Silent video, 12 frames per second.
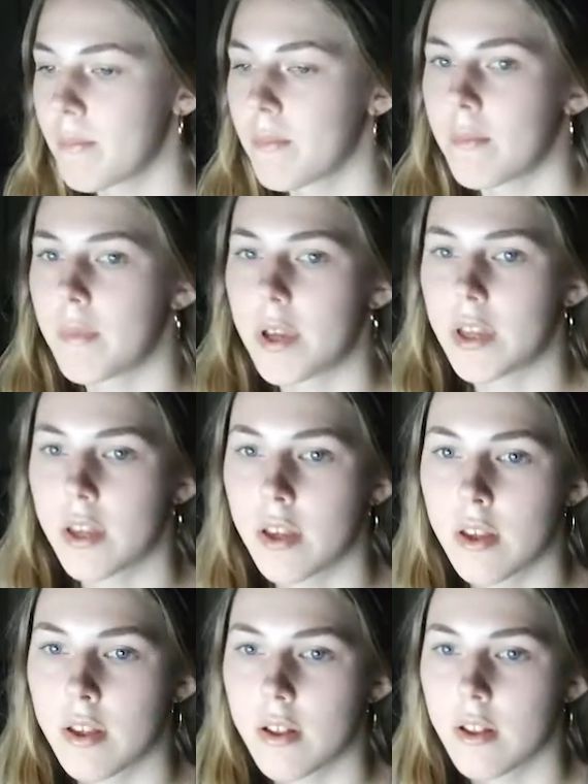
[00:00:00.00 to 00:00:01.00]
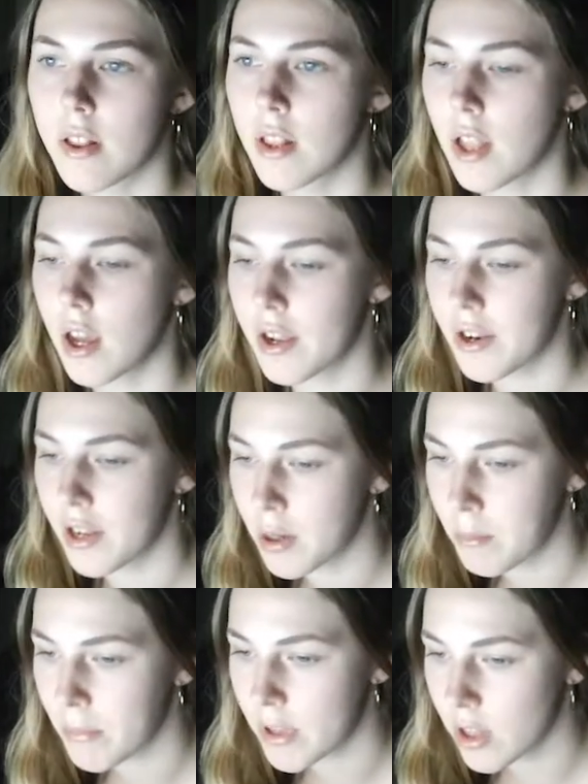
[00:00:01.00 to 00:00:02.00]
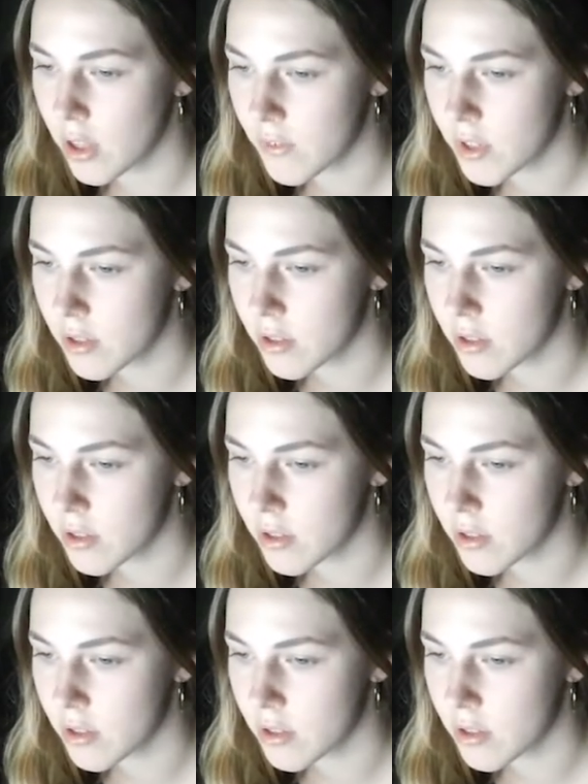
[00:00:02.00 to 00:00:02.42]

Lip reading: making a line in the middle of it,